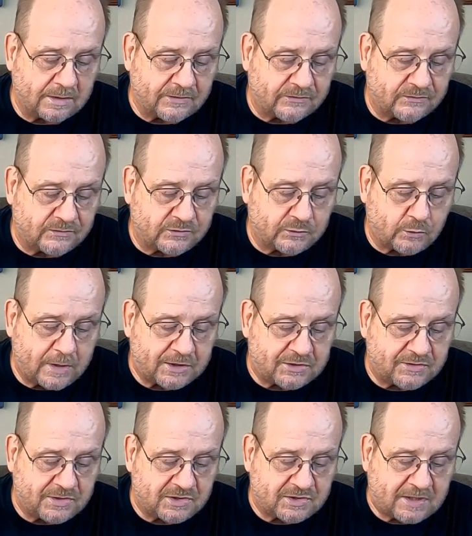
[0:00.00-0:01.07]
let's
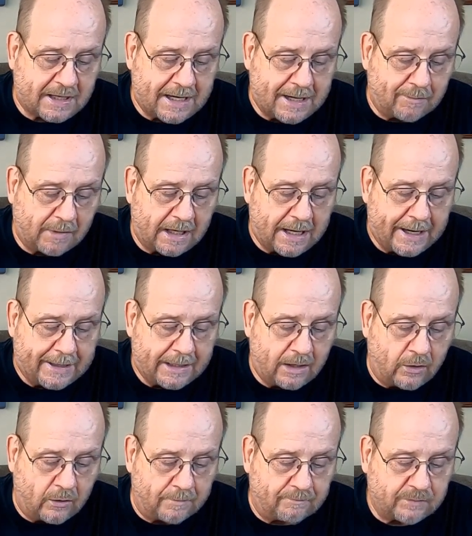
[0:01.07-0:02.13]
stretch this timeline
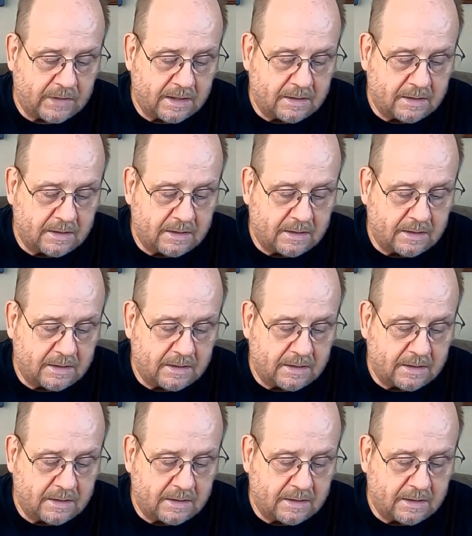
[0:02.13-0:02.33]
out.